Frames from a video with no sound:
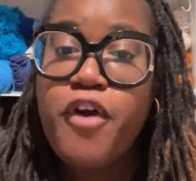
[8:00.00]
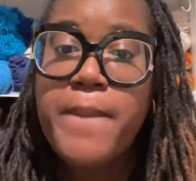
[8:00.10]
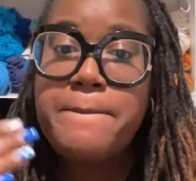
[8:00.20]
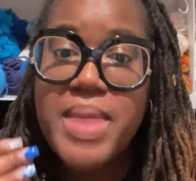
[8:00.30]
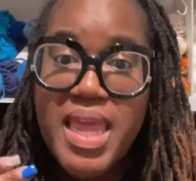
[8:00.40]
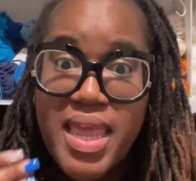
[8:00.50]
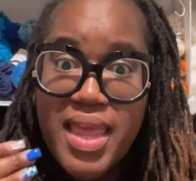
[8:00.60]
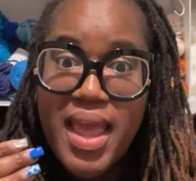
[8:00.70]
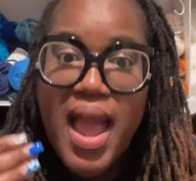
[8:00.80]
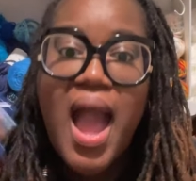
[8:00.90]
for
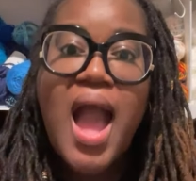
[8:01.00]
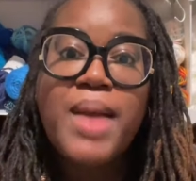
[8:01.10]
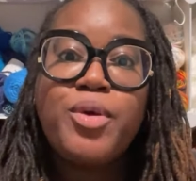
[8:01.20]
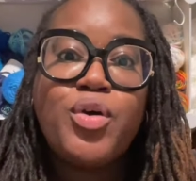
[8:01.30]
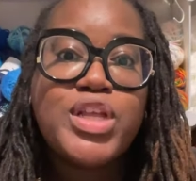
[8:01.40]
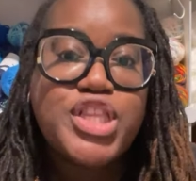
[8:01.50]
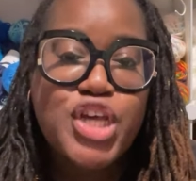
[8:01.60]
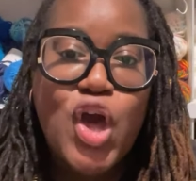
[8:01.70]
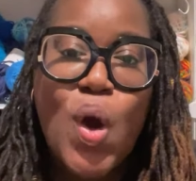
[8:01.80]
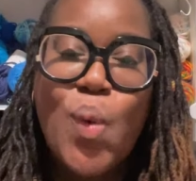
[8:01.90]
me, I'm going to
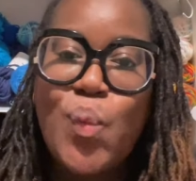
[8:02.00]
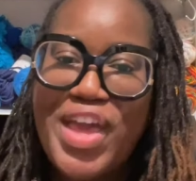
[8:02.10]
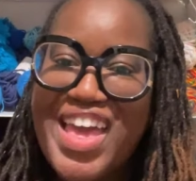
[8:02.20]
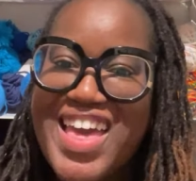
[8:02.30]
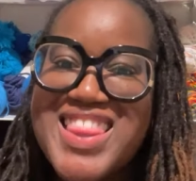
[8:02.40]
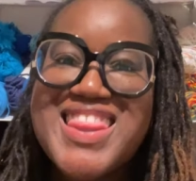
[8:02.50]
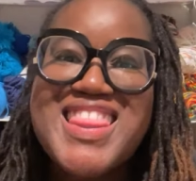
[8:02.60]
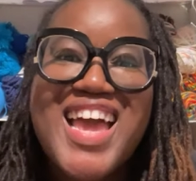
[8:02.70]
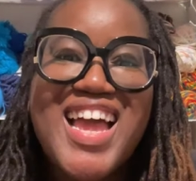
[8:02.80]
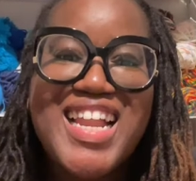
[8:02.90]
go with
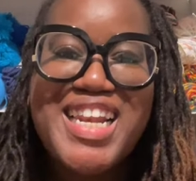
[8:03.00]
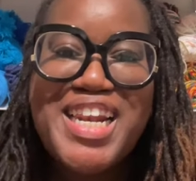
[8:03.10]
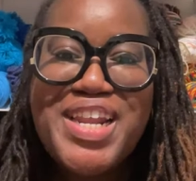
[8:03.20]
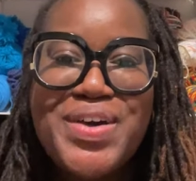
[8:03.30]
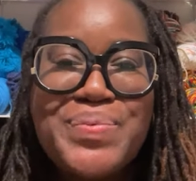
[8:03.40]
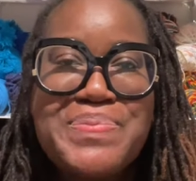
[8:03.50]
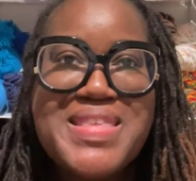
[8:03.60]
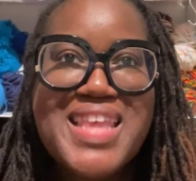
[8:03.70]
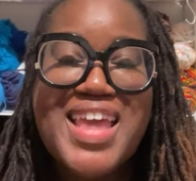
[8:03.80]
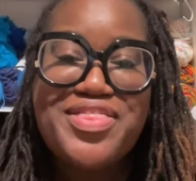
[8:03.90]

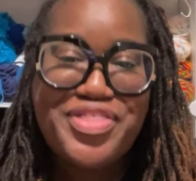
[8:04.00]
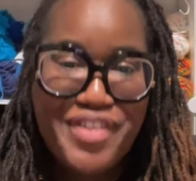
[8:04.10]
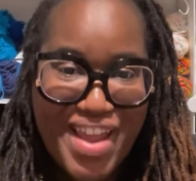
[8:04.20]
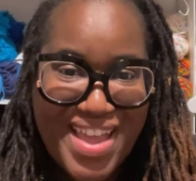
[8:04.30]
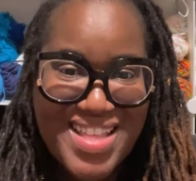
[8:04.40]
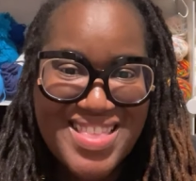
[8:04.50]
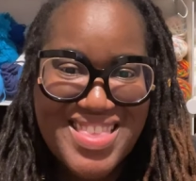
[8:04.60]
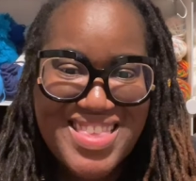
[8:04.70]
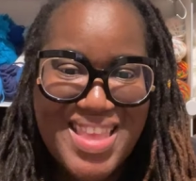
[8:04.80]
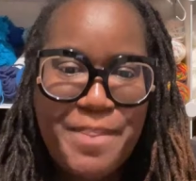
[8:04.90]
loops and threads
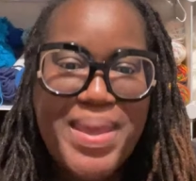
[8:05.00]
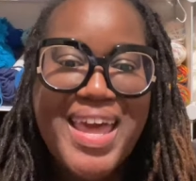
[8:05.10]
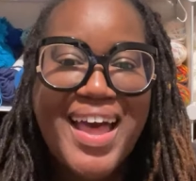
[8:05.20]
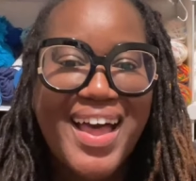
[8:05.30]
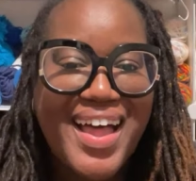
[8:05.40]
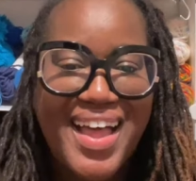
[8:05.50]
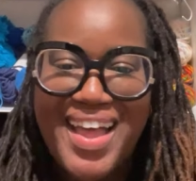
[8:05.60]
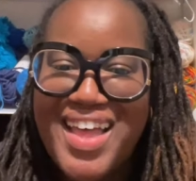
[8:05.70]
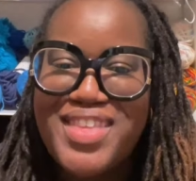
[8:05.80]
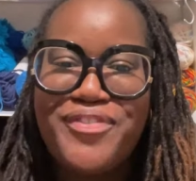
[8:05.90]
because
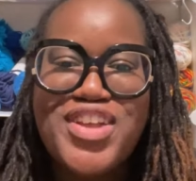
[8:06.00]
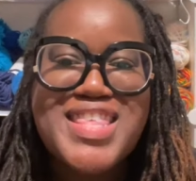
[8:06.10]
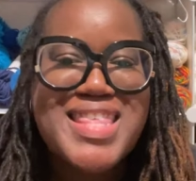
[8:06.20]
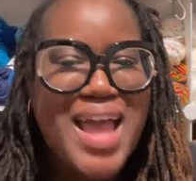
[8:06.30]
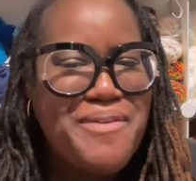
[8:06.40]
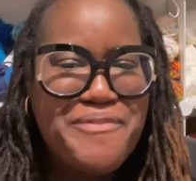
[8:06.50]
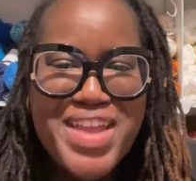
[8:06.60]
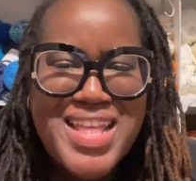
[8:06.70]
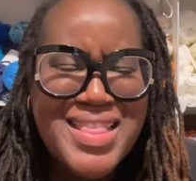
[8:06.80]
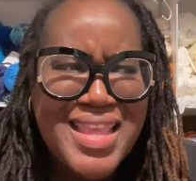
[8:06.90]
for some
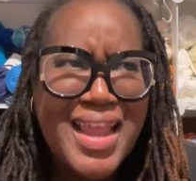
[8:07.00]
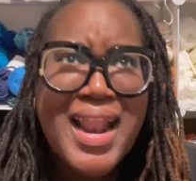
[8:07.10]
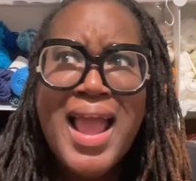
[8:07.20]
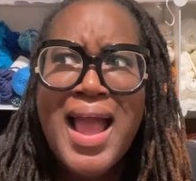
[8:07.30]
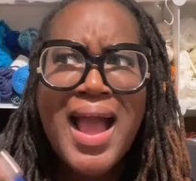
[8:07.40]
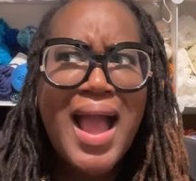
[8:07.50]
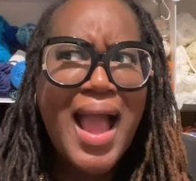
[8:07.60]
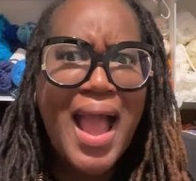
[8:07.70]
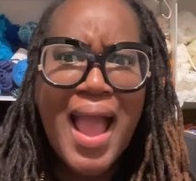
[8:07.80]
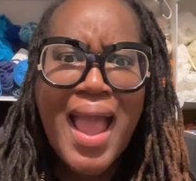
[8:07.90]
reason
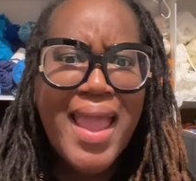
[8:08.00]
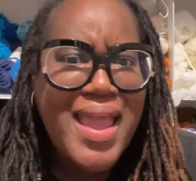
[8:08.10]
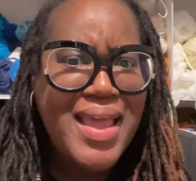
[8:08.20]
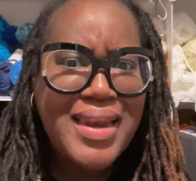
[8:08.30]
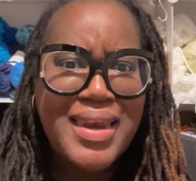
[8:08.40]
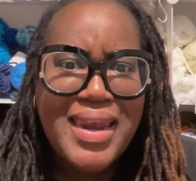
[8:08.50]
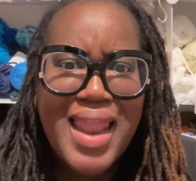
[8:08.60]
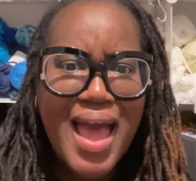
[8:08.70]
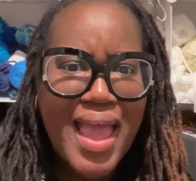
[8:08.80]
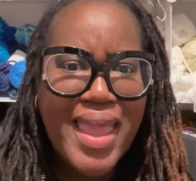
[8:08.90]
I
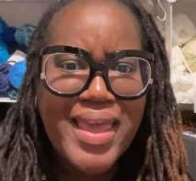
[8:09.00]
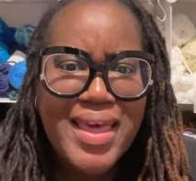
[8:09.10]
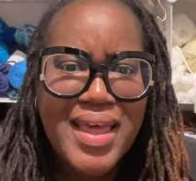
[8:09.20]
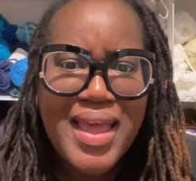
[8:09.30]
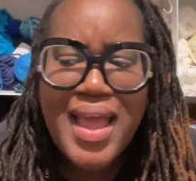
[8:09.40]
like